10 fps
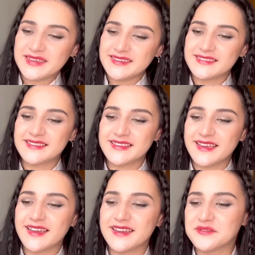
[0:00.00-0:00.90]
in the
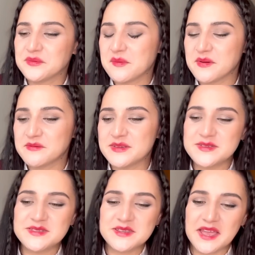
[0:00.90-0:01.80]
day, I remember we
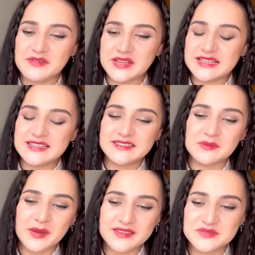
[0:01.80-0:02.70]
used to have like
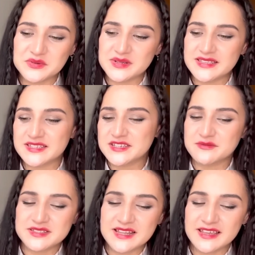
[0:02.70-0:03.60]
little battle and she
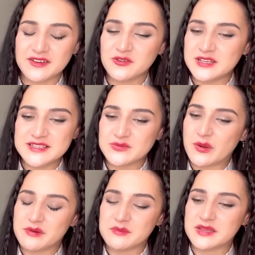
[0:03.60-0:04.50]
was like only
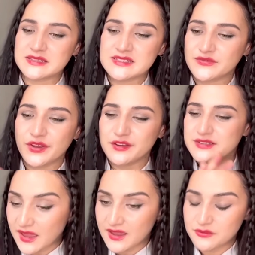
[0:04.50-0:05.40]
swearing by this
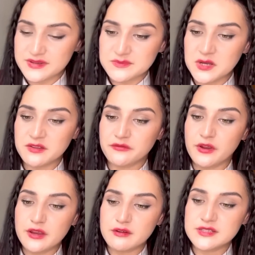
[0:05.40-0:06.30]
fragrance. I re-smelled the
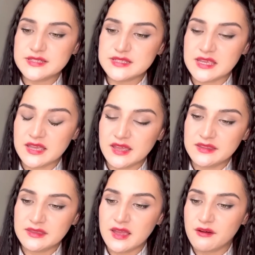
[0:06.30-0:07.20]
fragrance
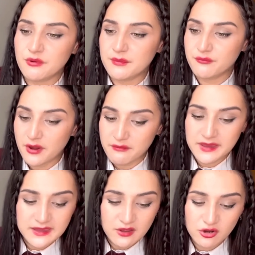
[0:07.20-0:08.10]
and now I'm
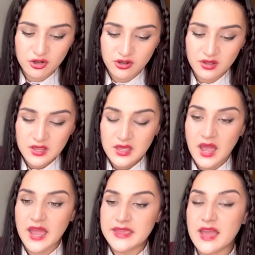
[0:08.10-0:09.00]
wearing it a lot
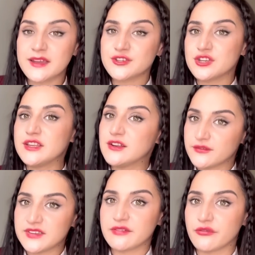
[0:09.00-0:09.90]
I actually
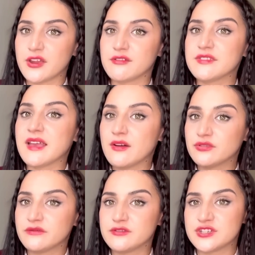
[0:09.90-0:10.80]
love this fragrance
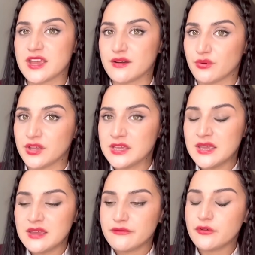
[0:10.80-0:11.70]
out of the shower.
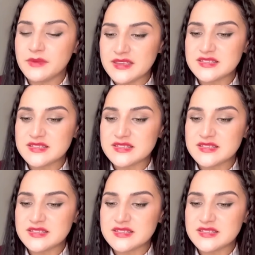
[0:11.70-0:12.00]
For me, it